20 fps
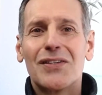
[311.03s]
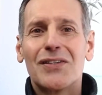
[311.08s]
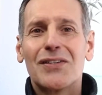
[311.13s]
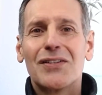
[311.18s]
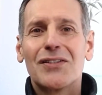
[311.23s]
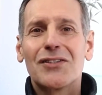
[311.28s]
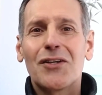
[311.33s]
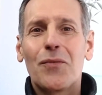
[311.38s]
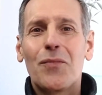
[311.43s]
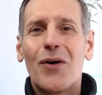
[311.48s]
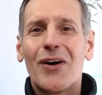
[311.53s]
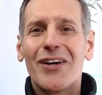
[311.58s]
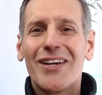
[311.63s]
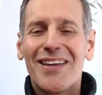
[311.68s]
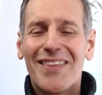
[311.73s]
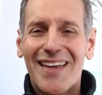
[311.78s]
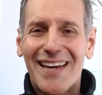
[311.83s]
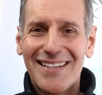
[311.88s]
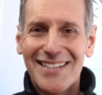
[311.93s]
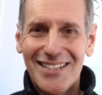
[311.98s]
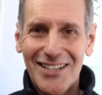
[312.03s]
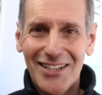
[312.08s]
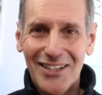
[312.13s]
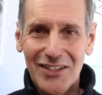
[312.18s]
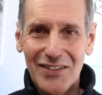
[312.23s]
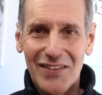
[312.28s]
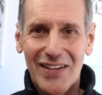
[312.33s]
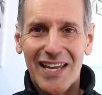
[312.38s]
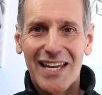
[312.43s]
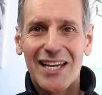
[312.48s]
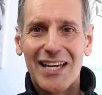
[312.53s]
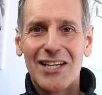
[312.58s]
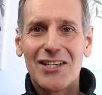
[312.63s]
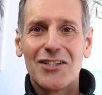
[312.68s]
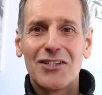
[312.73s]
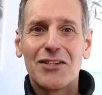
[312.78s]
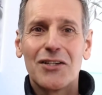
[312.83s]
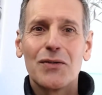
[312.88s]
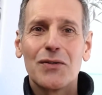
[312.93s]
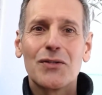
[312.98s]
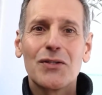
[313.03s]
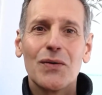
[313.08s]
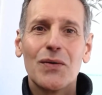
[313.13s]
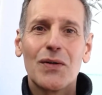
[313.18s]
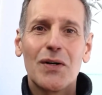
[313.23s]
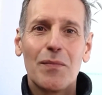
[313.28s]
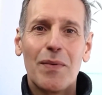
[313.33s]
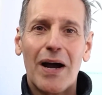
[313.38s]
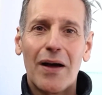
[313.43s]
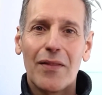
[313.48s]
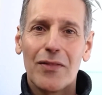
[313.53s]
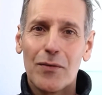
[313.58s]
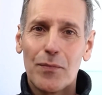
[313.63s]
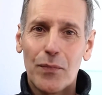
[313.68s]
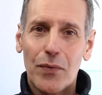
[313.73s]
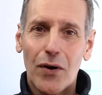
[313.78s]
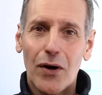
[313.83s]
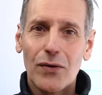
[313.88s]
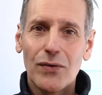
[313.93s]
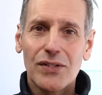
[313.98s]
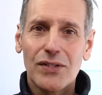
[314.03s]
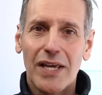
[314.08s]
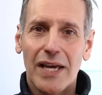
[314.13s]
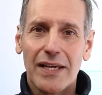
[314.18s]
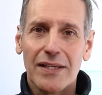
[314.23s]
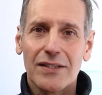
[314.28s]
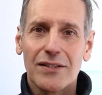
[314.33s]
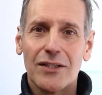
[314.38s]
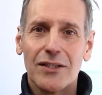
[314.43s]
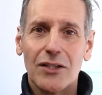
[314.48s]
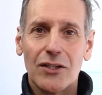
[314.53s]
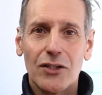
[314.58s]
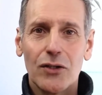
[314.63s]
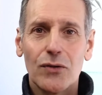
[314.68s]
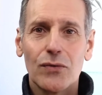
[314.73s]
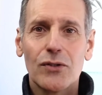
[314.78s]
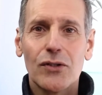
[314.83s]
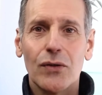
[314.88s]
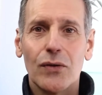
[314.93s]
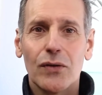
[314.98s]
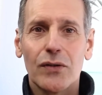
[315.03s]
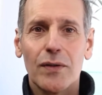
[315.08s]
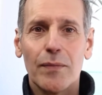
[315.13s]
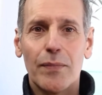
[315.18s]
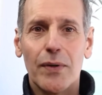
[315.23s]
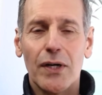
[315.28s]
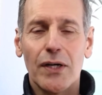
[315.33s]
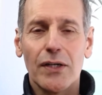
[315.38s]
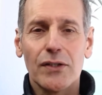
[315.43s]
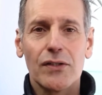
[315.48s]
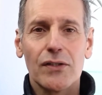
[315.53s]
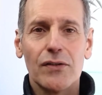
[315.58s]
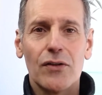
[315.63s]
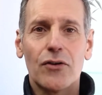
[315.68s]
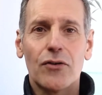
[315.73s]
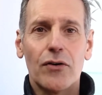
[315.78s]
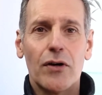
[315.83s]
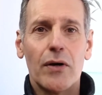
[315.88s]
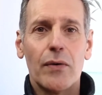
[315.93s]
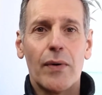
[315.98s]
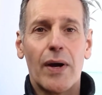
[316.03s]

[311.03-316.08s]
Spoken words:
So what you then do is you talk about the process that you took the person through